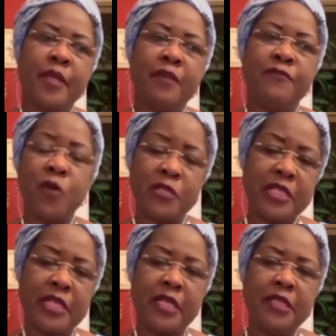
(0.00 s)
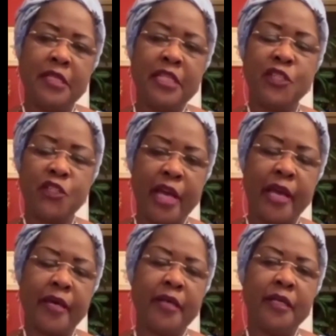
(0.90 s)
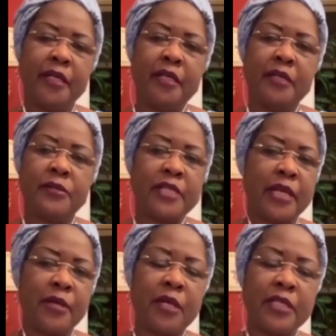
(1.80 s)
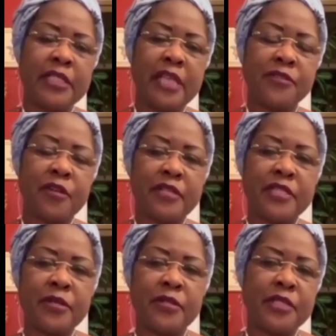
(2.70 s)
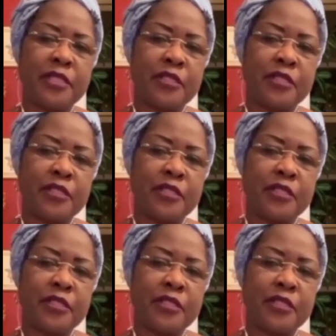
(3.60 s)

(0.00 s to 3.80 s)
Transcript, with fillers: forcing Niger to send all its natural resources